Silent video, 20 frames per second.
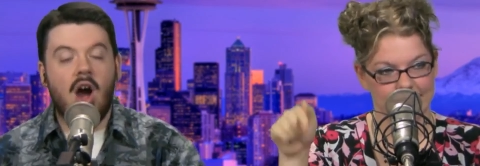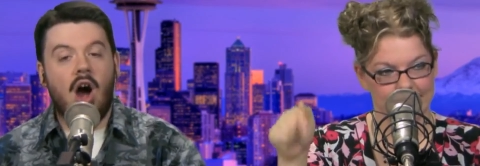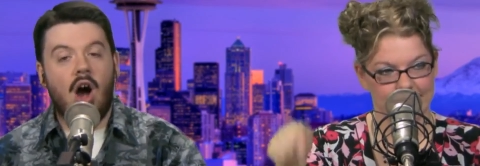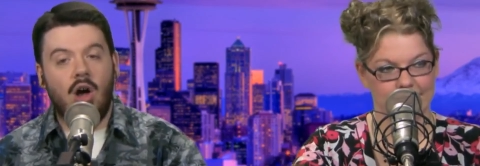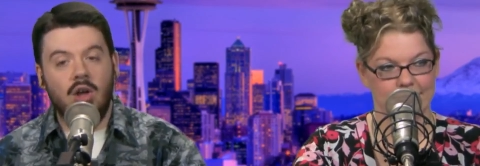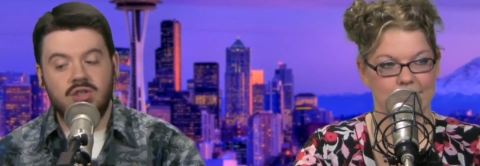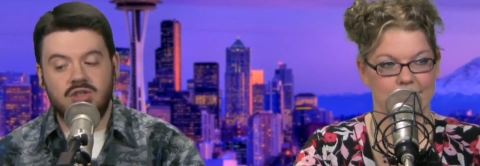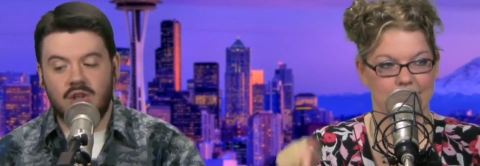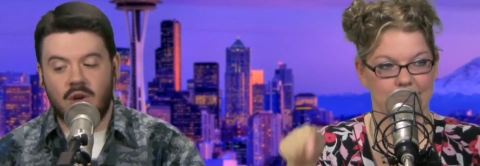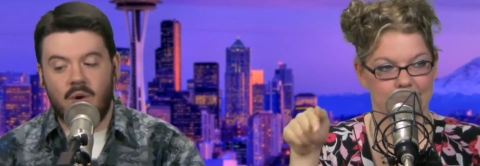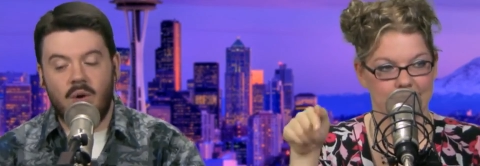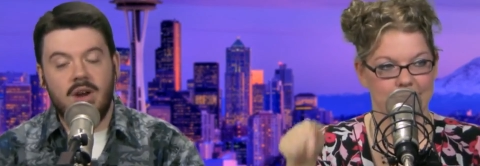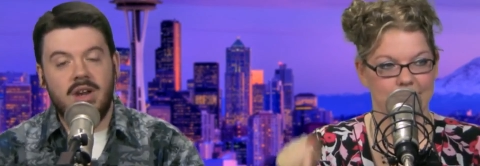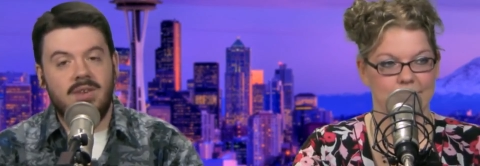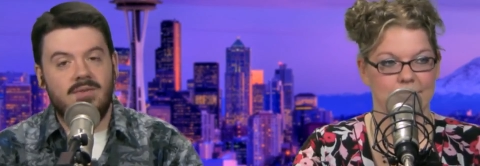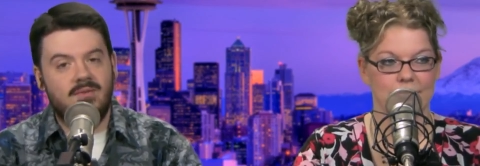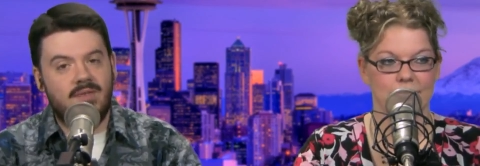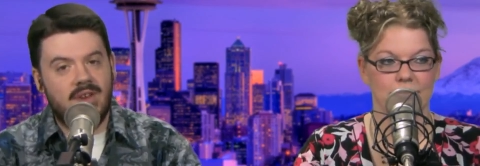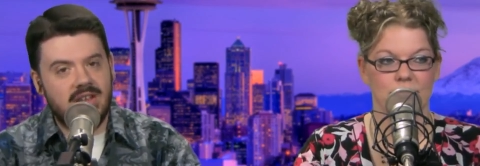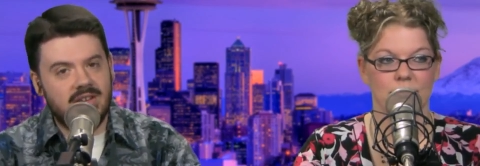Speaker 1: Also,
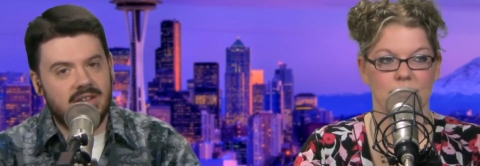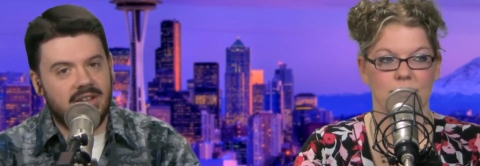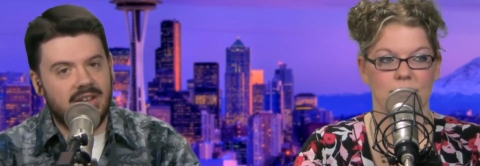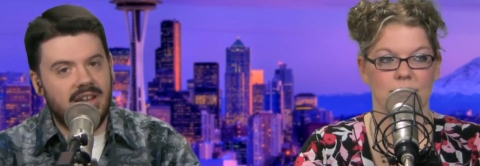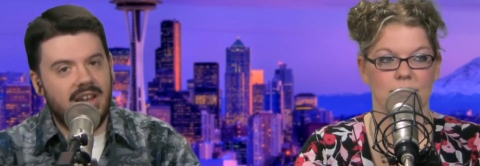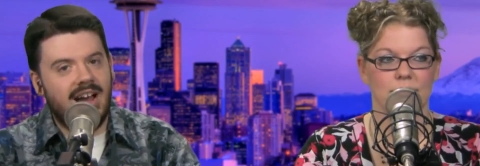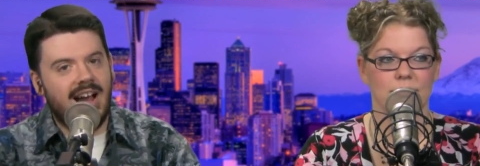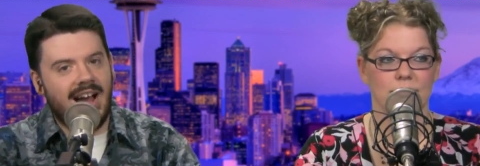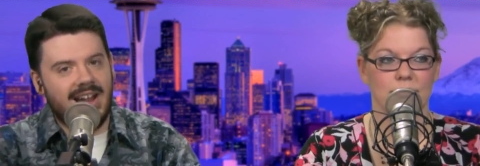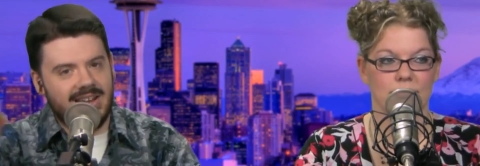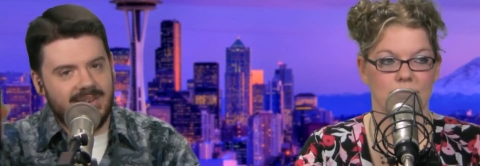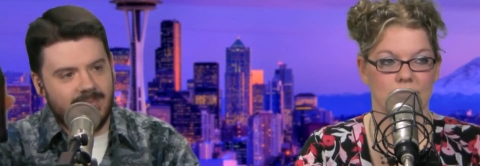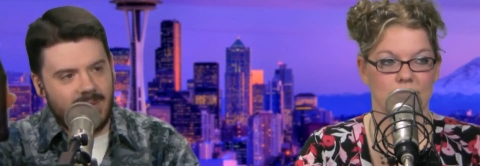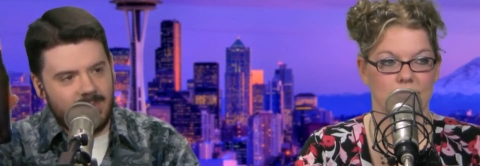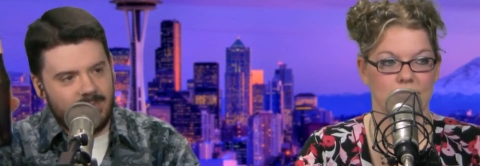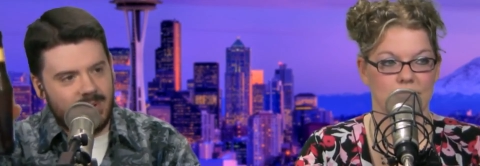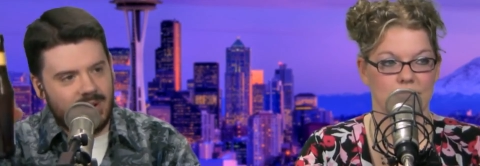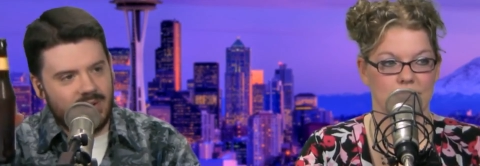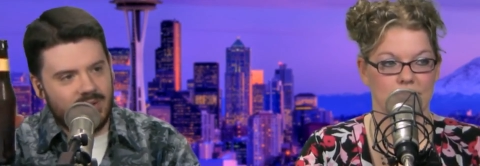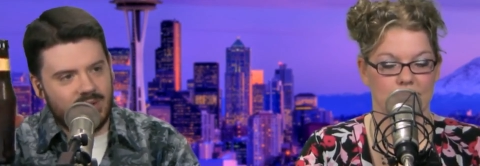conveniently hiding
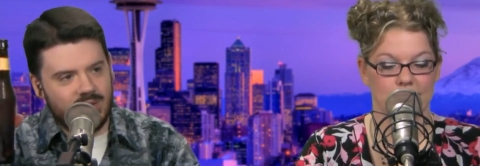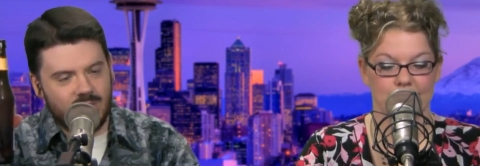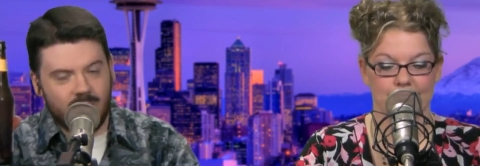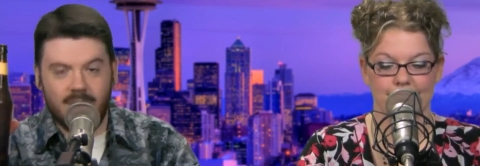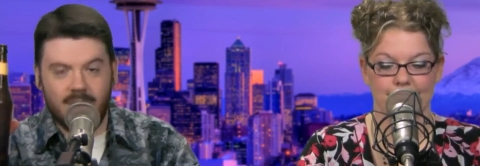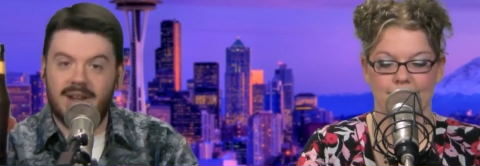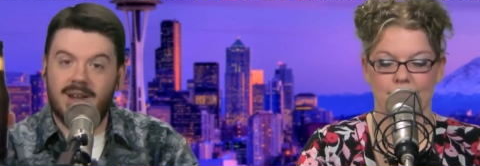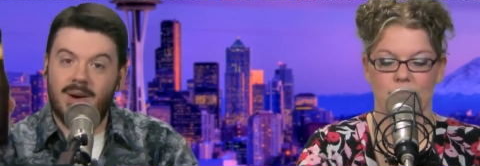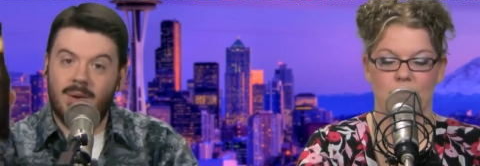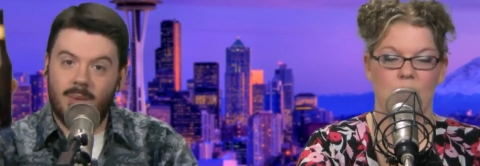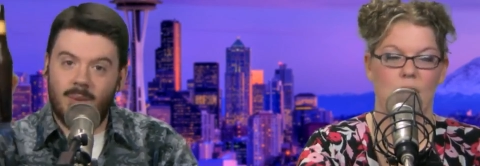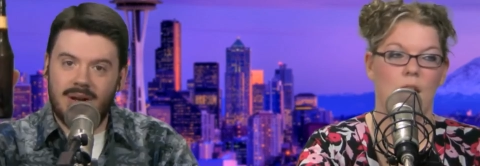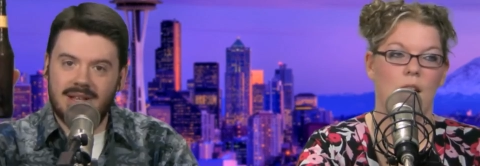my beer this week.